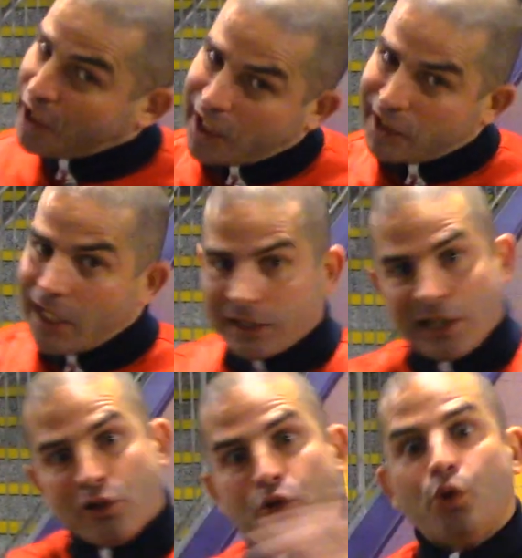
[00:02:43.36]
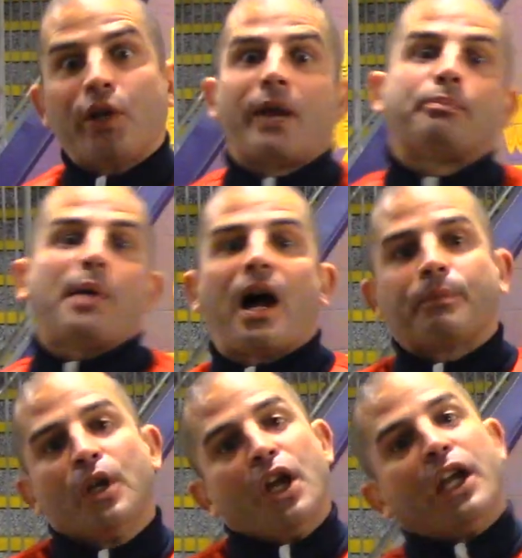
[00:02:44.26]
get nicked, then you do get
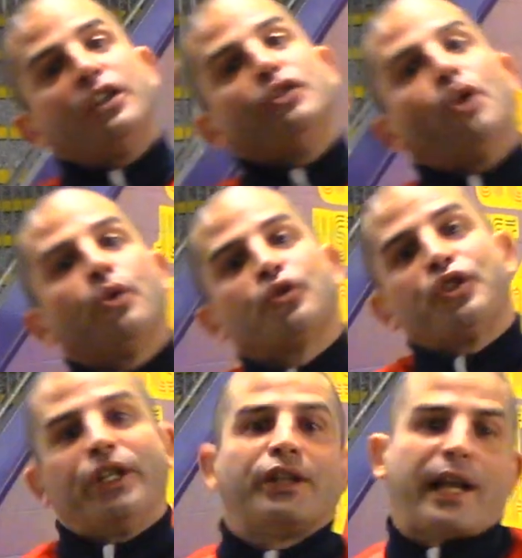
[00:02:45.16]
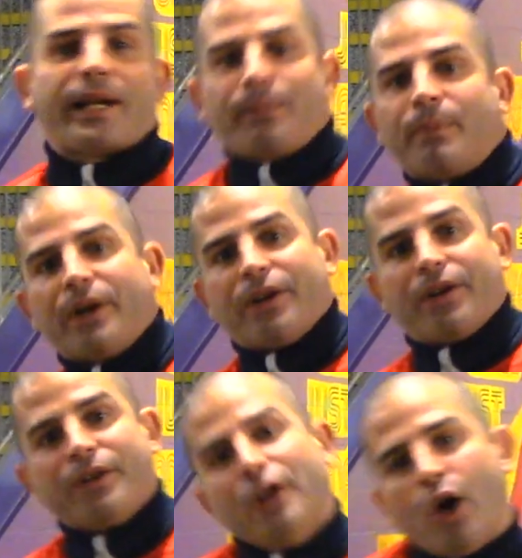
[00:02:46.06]
popped. Are you going to sing like a
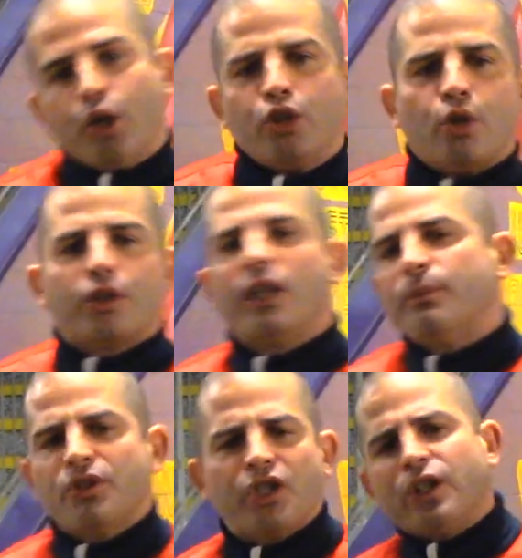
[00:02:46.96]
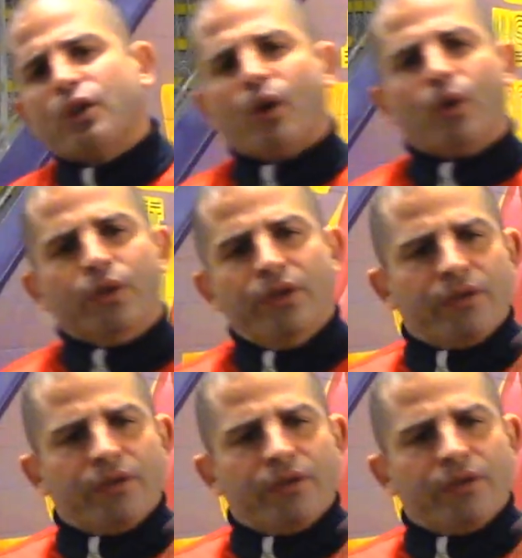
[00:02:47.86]
bird, or are you going to keep a G-code?